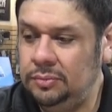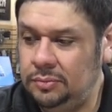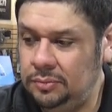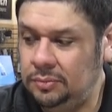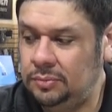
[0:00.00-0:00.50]

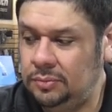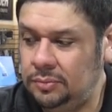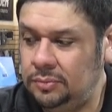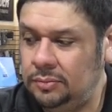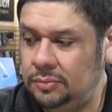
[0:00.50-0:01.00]

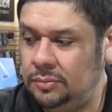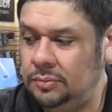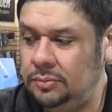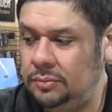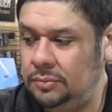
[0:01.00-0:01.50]

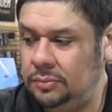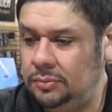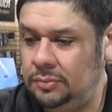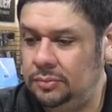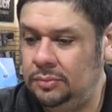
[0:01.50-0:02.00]

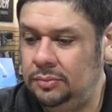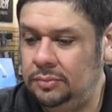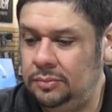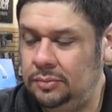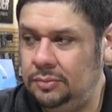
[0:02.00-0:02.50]

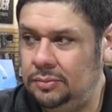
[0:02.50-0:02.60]
No words are spoken by the person on screen.